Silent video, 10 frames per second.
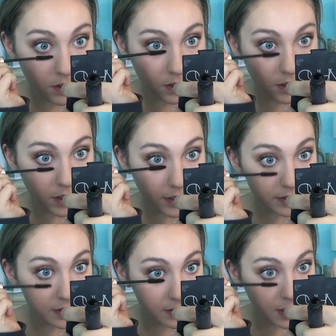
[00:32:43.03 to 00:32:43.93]

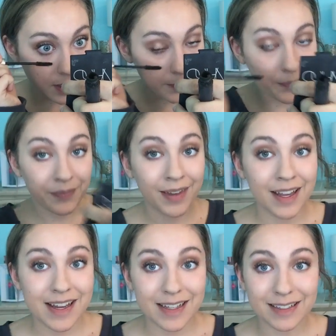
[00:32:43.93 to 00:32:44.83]
yes.
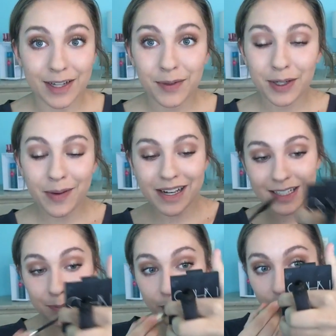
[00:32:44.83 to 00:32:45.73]
Is anyone going
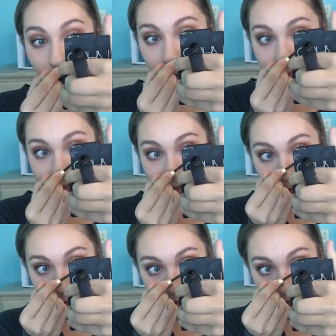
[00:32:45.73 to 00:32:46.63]
to prom
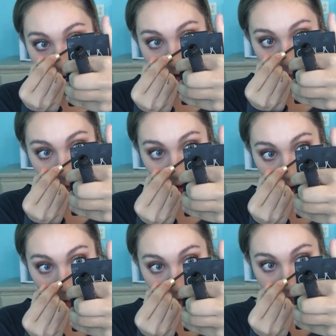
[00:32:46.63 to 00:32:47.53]
soon? I have
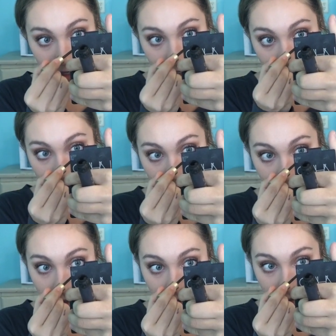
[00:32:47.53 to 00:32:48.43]
prom in,
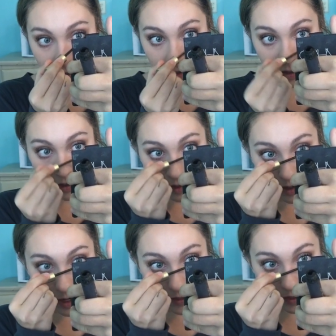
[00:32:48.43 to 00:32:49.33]

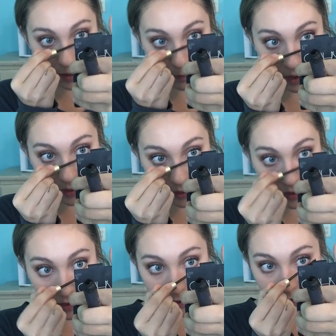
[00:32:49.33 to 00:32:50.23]
I think, a month.
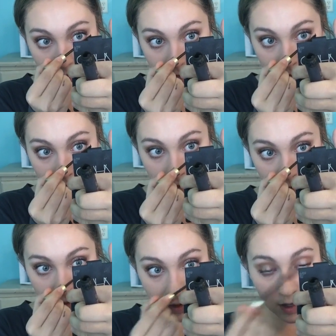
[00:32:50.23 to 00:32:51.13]

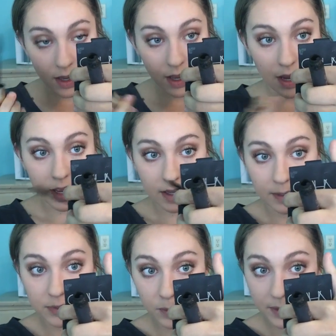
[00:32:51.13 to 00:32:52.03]
And
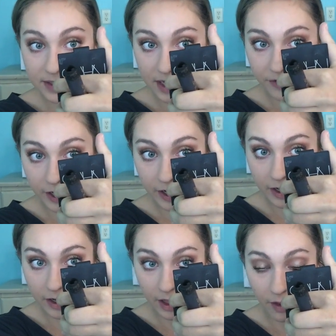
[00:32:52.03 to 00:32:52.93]
I'm super excited for
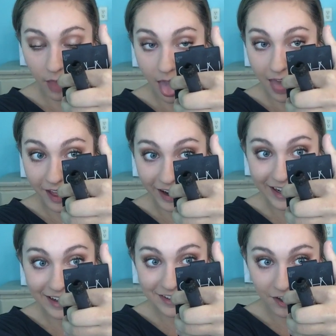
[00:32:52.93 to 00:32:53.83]
it. I
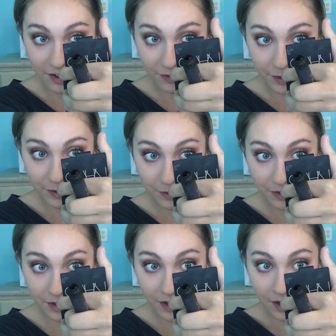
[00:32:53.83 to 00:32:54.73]
can't talk. What in the
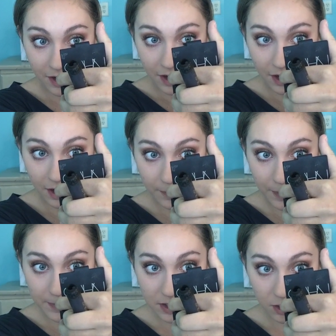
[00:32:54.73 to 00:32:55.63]
world?
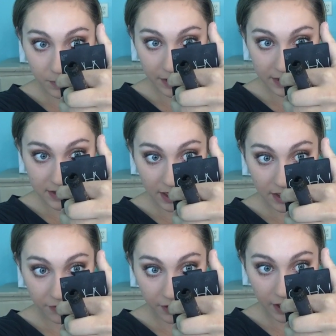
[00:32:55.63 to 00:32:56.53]
I'm super
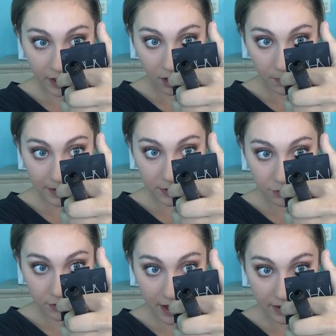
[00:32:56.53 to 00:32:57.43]
excited for it. I got my
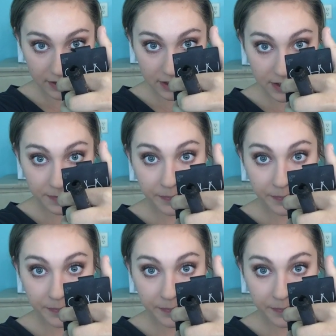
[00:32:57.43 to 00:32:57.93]
dress.